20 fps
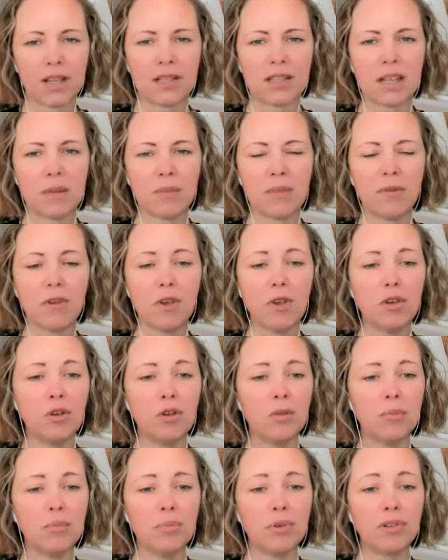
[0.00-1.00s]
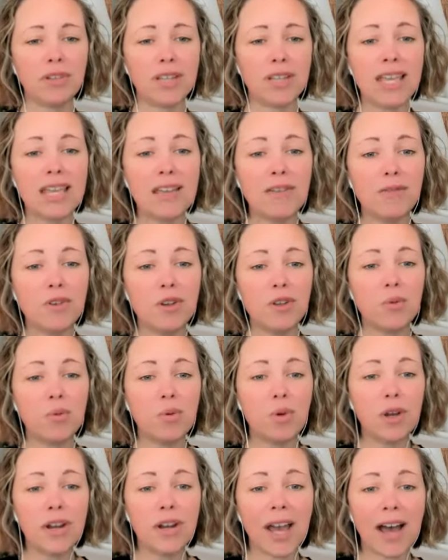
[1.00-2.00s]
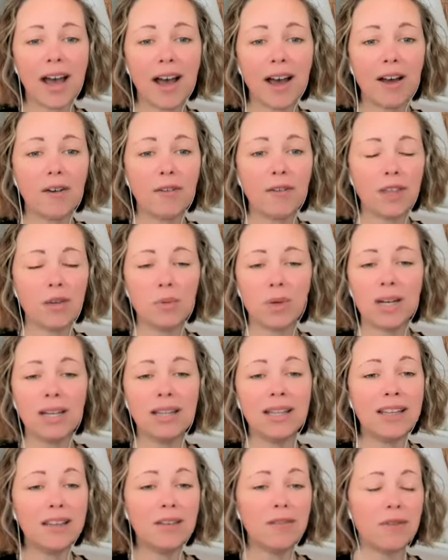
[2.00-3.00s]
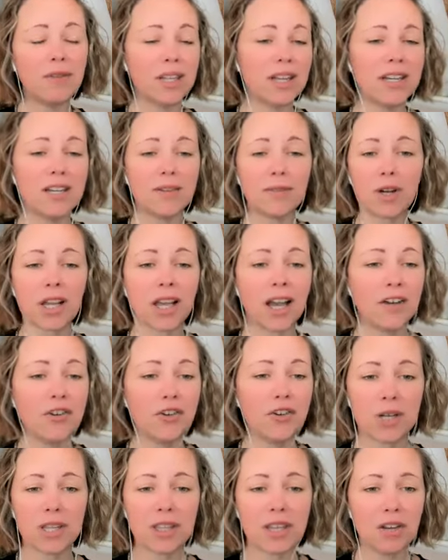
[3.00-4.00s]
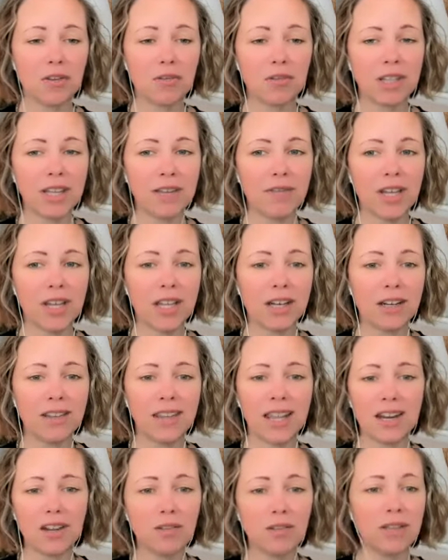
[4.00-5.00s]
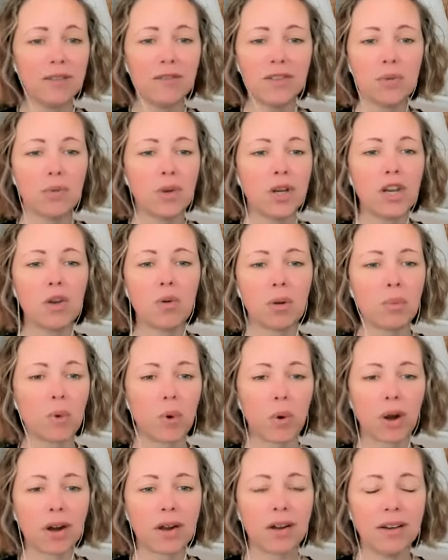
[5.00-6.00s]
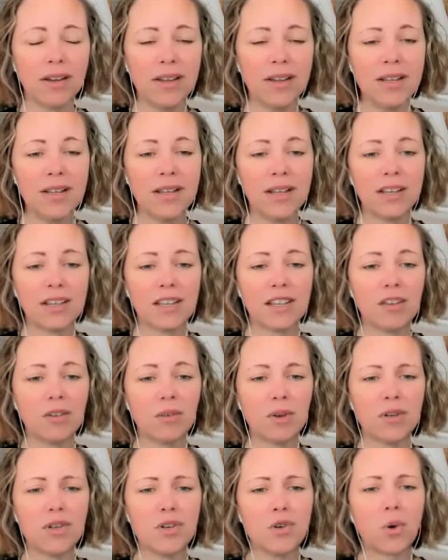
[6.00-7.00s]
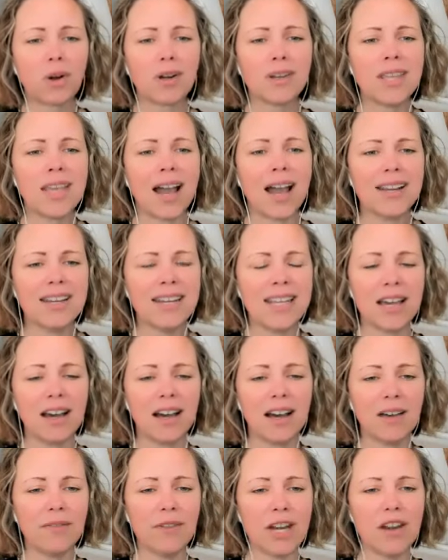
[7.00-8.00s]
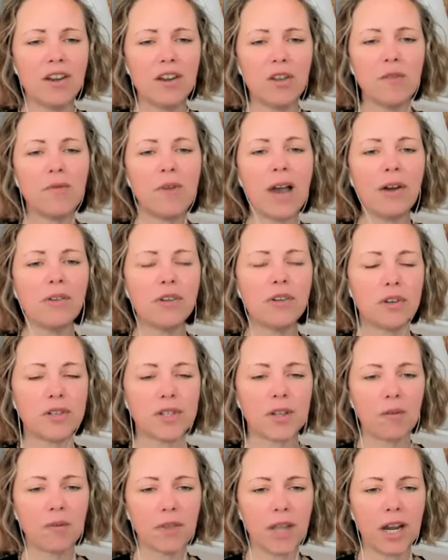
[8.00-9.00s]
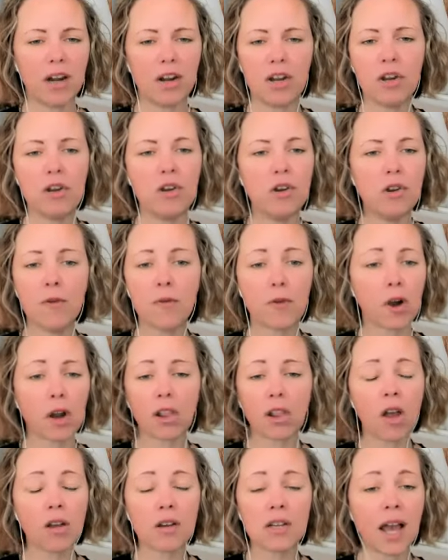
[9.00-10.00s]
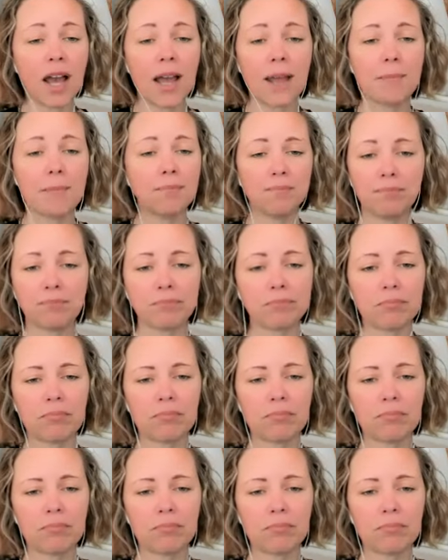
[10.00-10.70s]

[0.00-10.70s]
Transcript: Some of you believed you would have, you would live in a different country than you live in, that you lived in when you were born. You adored the idea of it, and you found yourself there, and you knew for a long time.